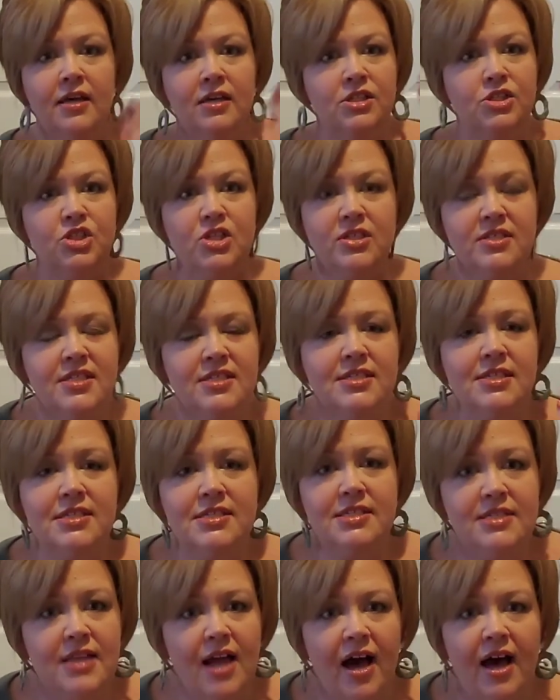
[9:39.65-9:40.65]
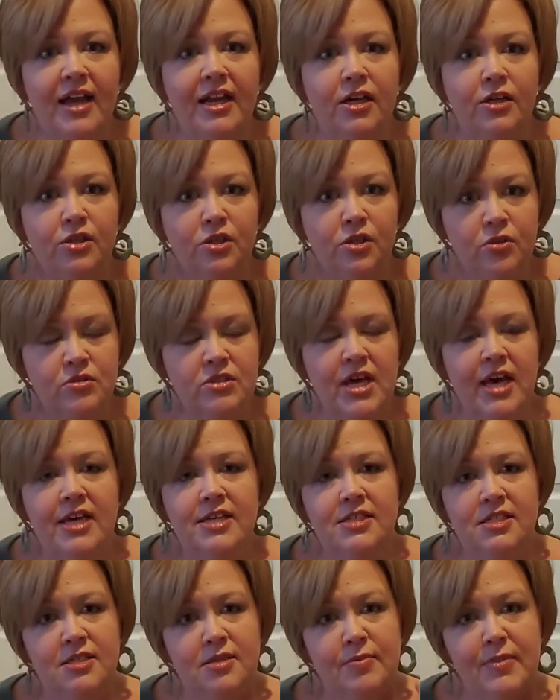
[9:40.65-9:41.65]
Jesus is not a New
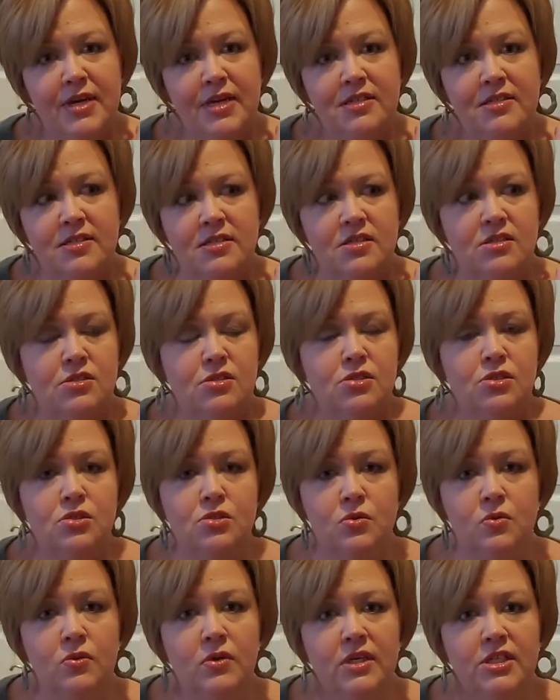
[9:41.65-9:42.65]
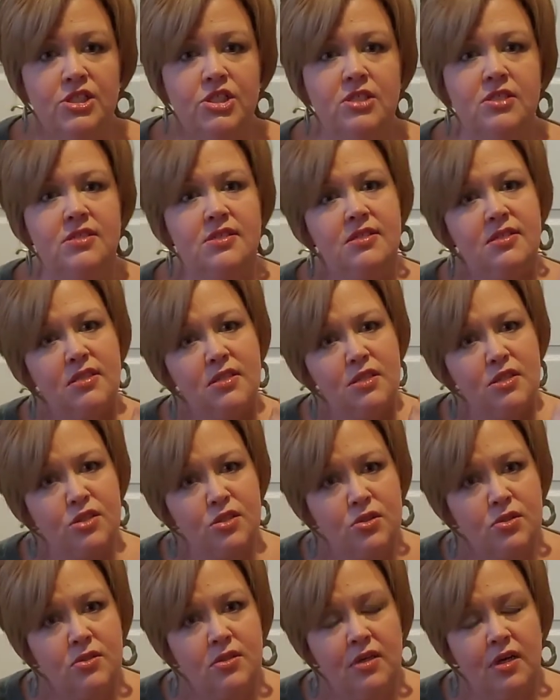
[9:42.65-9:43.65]
Testament story. Jesus
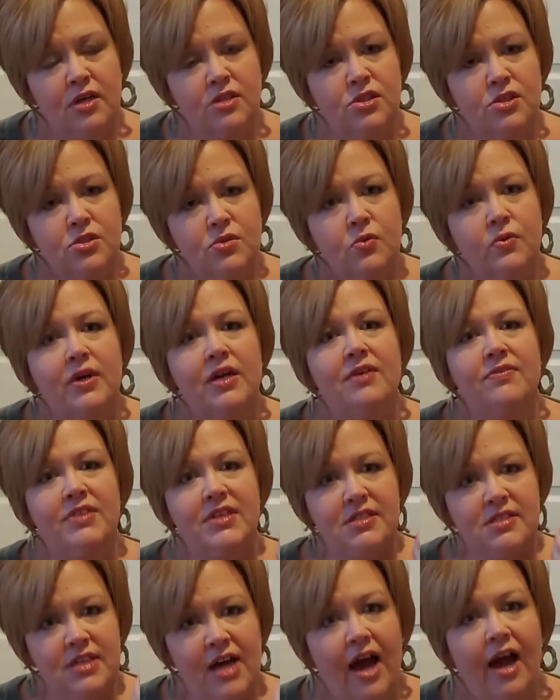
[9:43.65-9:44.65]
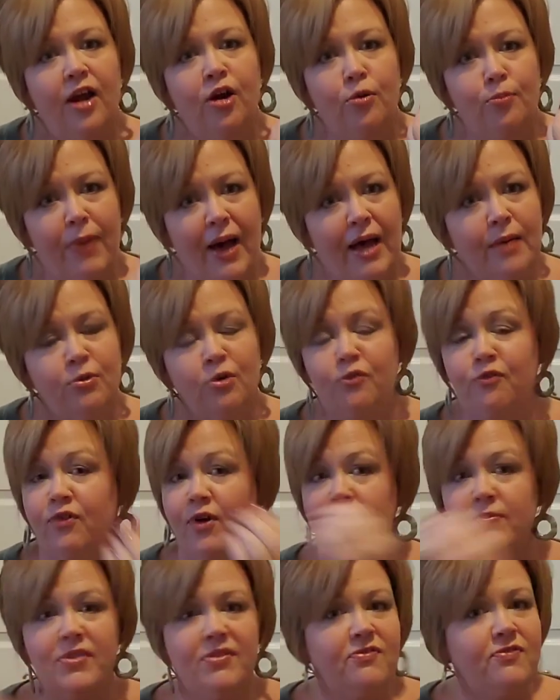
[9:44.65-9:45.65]
is a story of the entire Bible
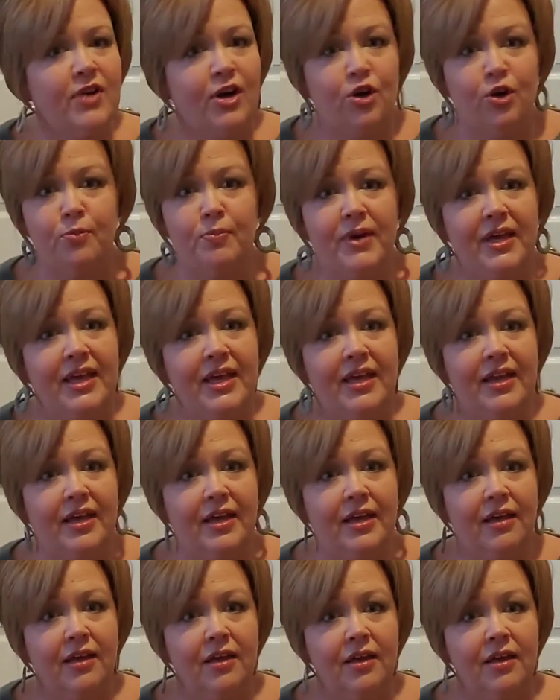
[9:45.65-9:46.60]
from the very beginning.